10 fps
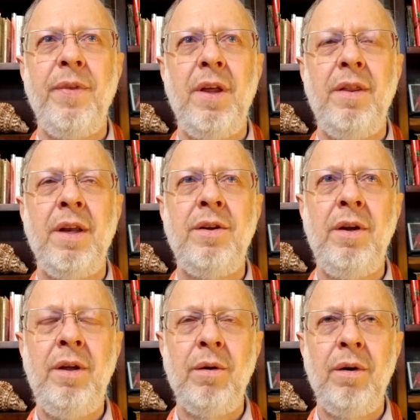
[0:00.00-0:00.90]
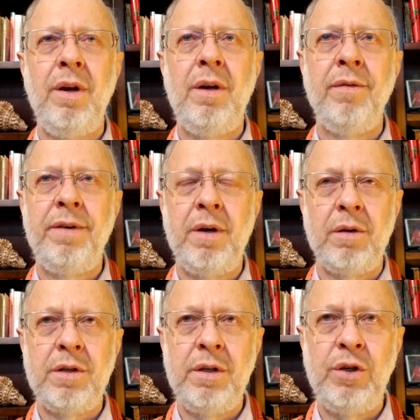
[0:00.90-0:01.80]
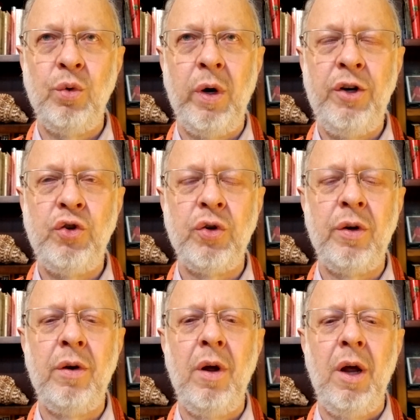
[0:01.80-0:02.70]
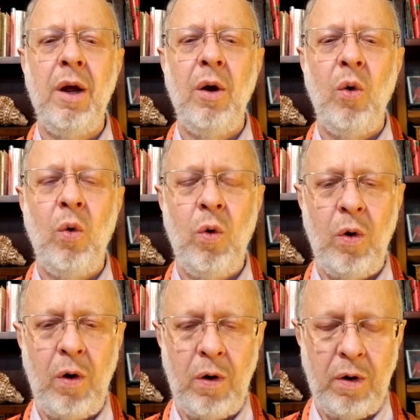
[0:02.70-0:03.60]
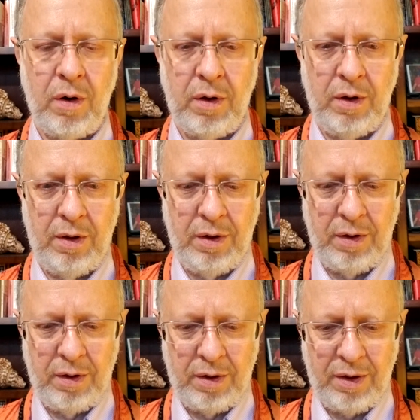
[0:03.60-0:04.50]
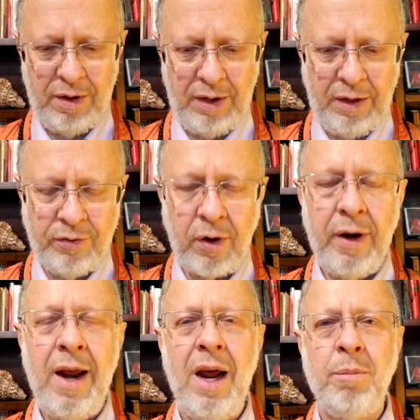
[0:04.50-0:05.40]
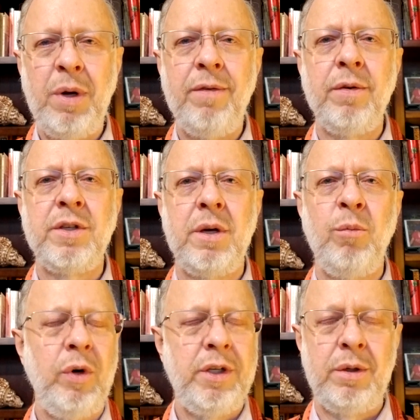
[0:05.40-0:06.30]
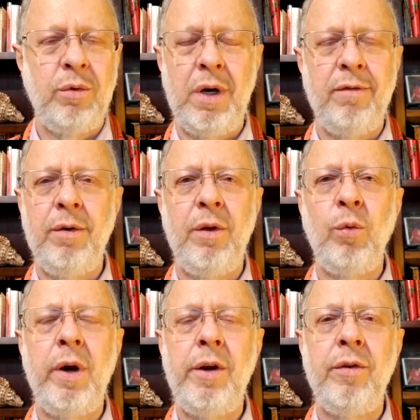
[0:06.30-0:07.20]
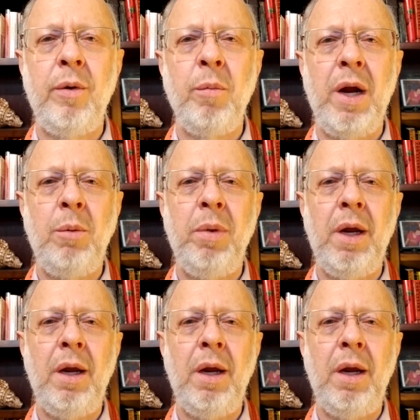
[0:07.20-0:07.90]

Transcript: that's either in a difficult situation or is unhappy for some reason, whatever the reason might be.